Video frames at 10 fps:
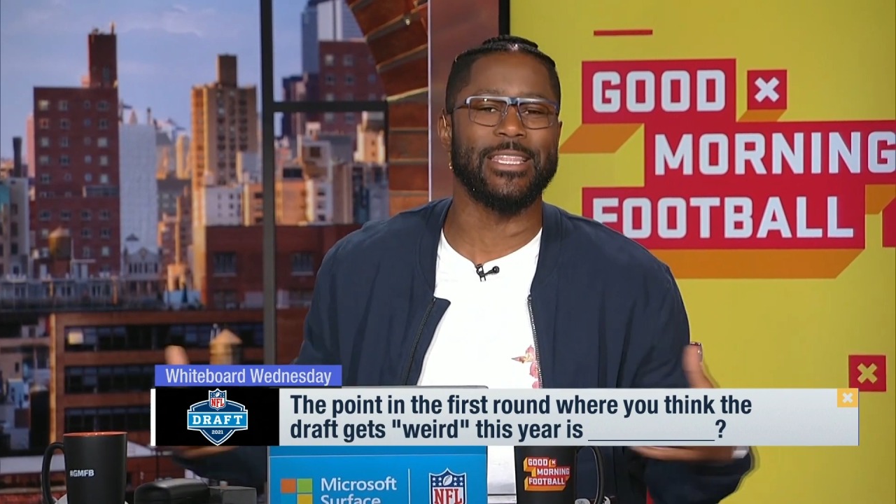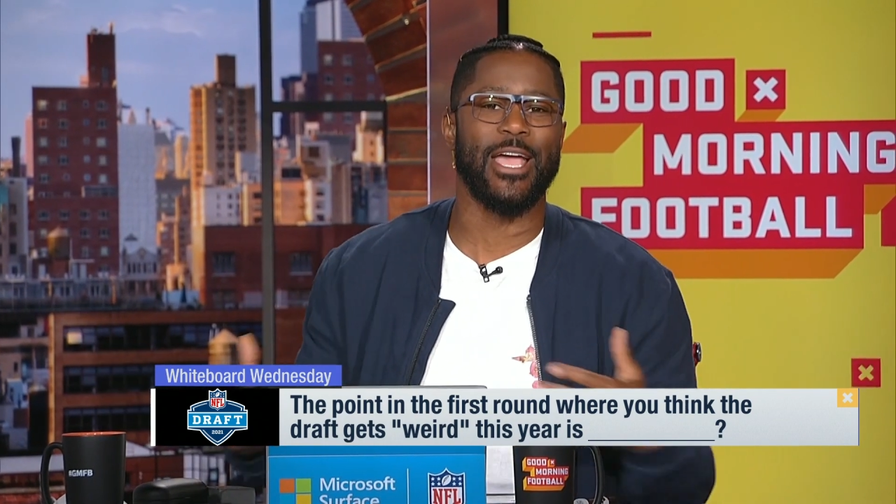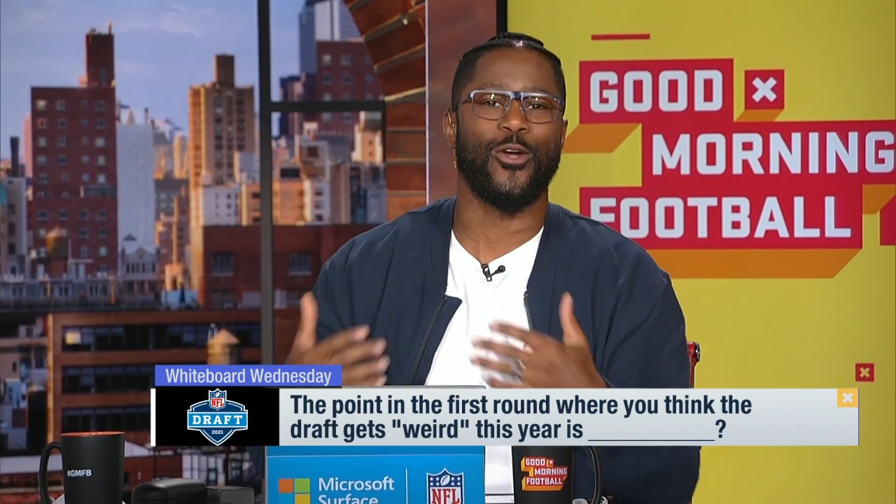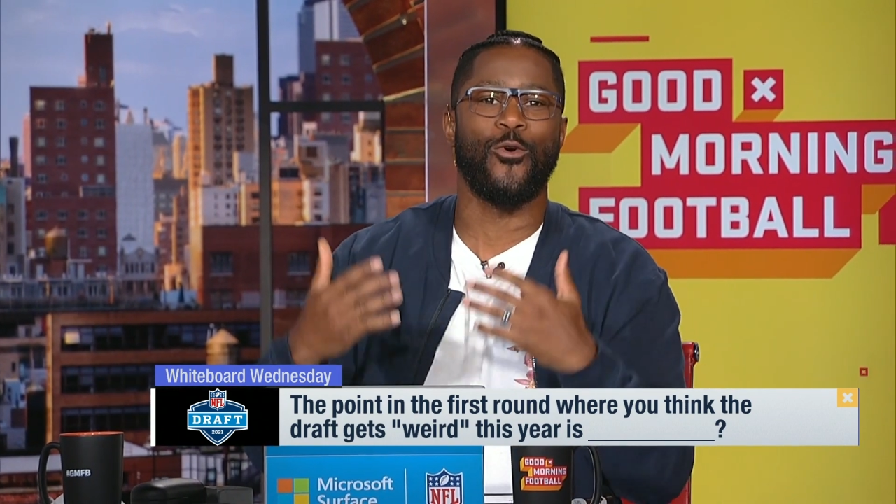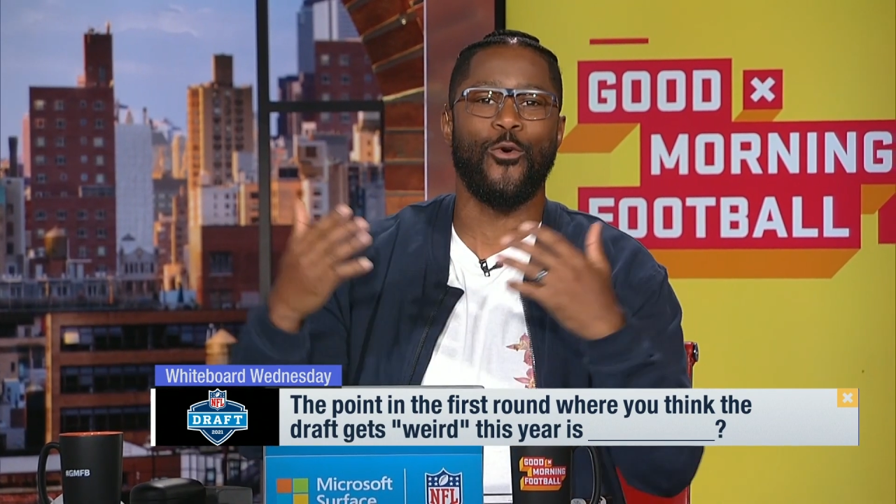in
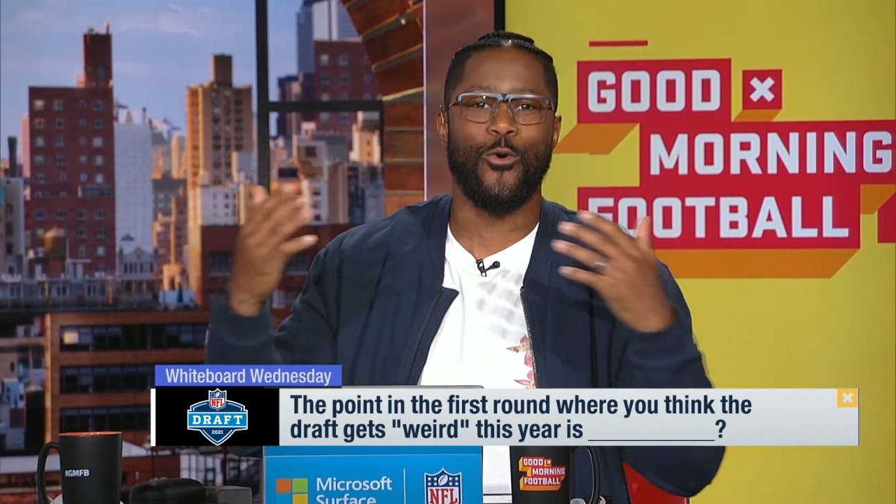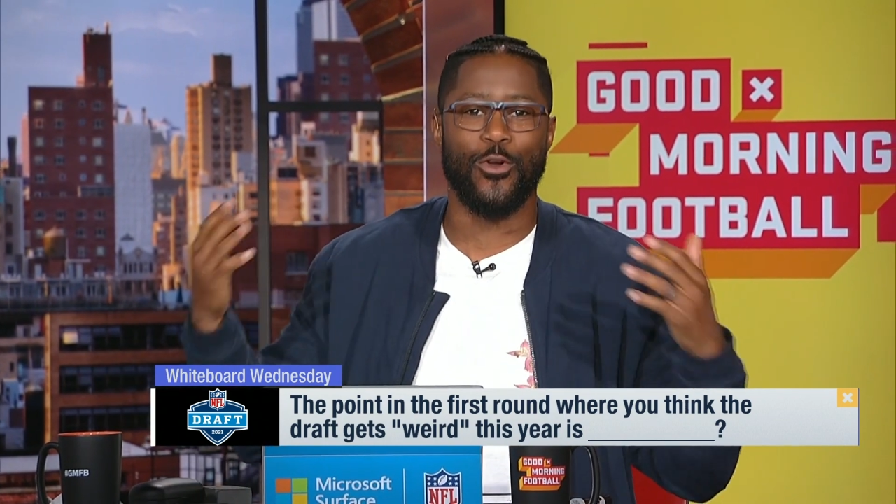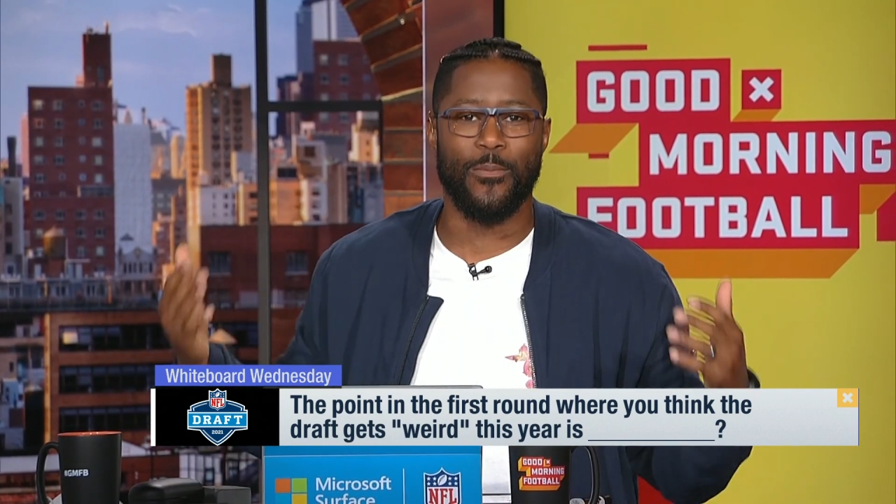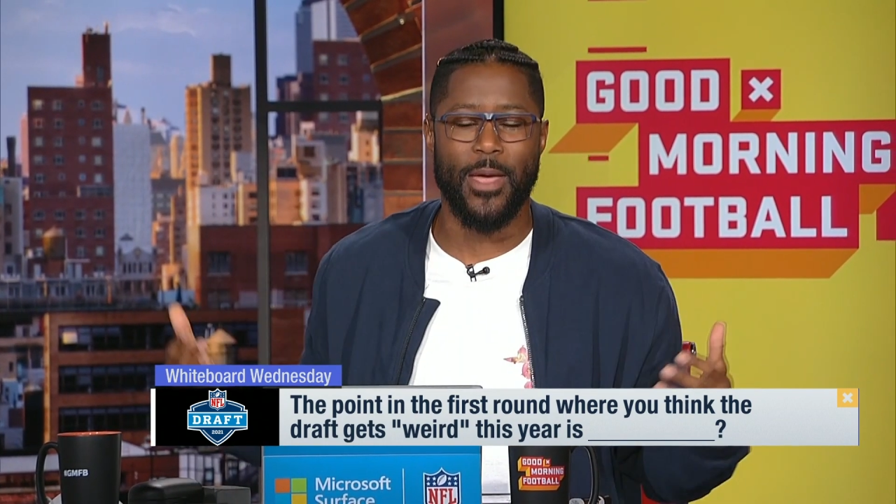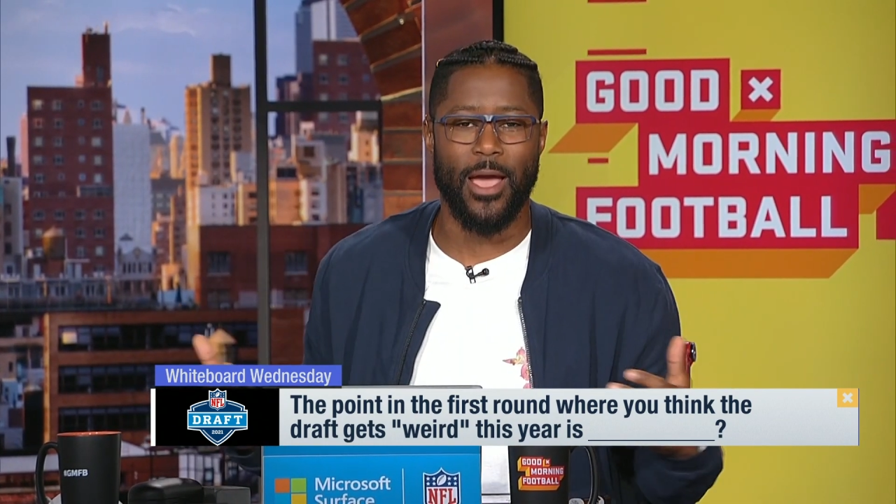that
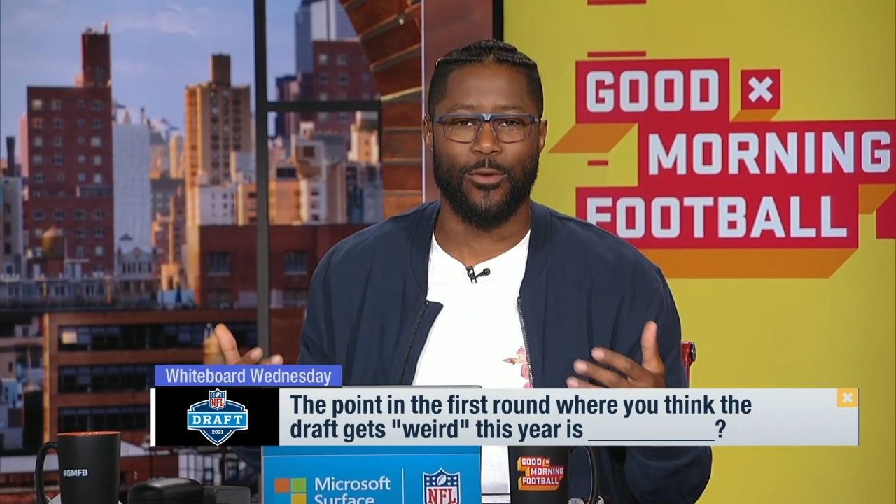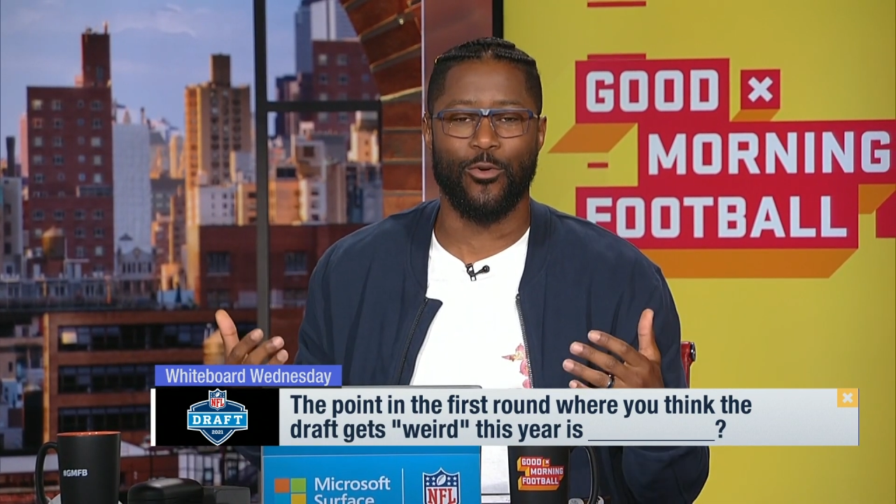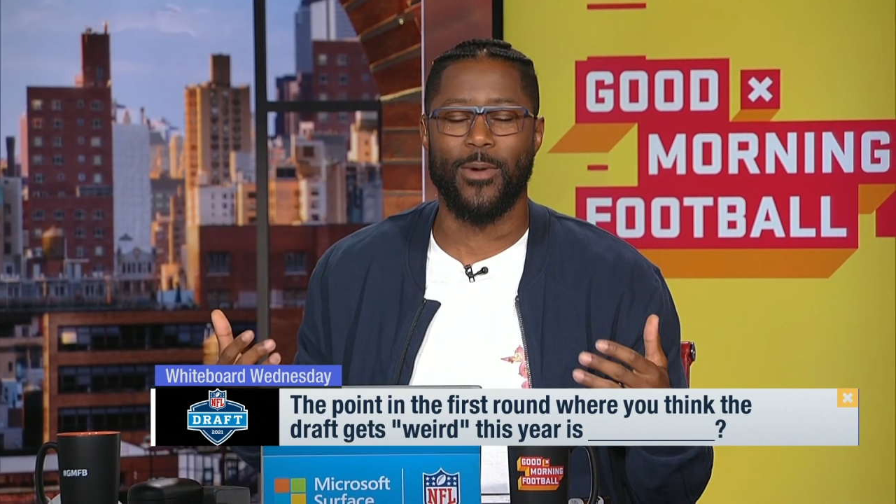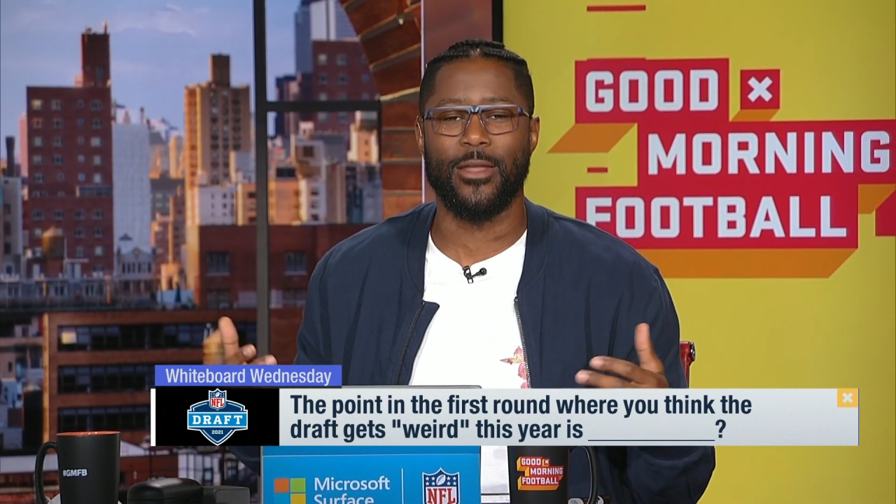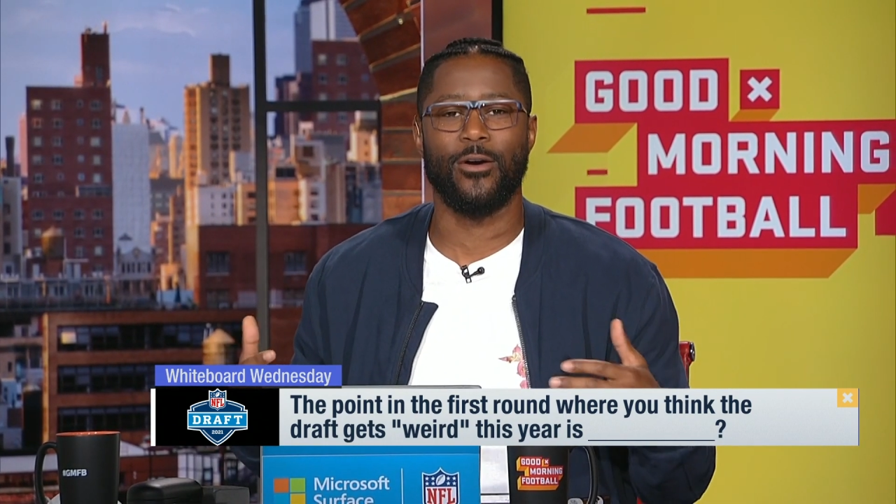quarterback room.